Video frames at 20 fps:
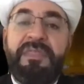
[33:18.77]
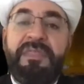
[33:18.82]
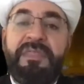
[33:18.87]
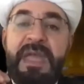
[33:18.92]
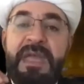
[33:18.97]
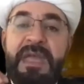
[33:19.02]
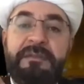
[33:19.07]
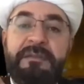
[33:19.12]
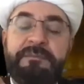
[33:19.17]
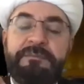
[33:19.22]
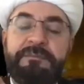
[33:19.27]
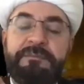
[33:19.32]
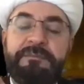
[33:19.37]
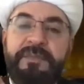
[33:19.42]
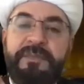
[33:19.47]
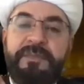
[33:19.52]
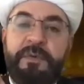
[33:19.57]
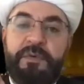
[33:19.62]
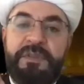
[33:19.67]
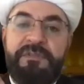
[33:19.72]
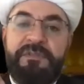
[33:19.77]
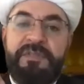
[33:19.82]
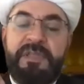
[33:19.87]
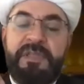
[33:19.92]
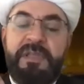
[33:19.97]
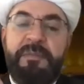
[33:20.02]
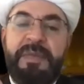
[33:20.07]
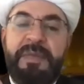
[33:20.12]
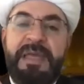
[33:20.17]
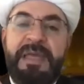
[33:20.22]
And then the world of the
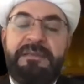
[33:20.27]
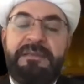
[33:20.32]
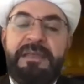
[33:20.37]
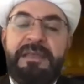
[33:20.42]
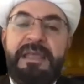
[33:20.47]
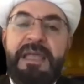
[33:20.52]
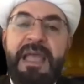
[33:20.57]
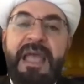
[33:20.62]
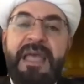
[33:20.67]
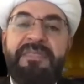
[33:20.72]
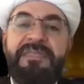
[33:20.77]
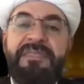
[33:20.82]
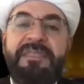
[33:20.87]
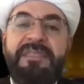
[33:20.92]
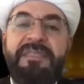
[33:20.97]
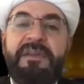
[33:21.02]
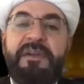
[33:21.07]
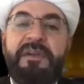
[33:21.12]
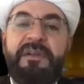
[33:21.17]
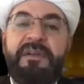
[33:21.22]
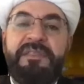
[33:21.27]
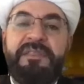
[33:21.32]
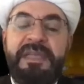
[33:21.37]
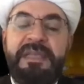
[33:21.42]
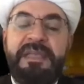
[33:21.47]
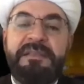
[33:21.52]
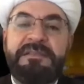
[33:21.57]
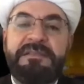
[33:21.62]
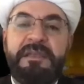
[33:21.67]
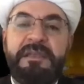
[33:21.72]
command. And there are
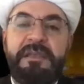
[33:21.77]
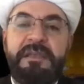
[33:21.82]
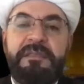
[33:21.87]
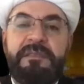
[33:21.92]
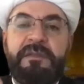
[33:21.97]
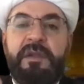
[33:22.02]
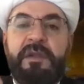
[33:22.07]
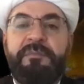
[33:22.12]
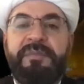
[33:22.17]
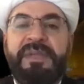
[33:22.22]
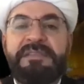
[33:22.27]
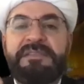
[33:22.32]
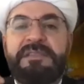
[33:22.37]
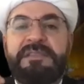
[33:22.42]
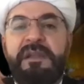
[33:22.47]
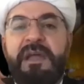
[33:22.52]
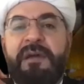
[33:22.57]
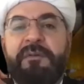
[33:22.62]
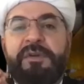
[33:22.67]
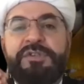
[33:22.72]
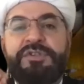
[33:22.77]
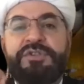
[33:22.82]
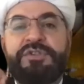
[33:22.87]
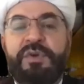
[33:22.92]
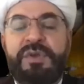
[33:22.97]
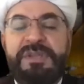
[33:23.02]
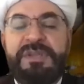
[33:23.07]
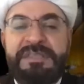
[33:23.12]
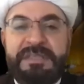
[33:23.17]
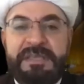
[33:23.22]
things that are based on our
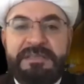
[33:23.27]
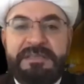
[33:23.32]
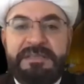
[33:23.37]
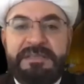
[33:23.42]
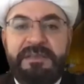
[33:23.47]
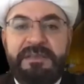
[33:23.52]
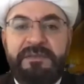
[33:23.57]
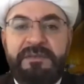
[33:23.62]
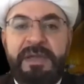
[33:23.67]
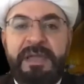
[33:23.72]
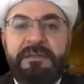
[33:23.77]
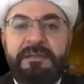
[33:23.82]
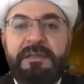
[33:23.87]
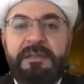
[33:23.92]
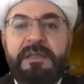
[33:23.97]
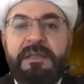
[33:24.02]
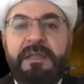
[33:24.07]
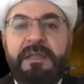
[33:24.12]
choices, right?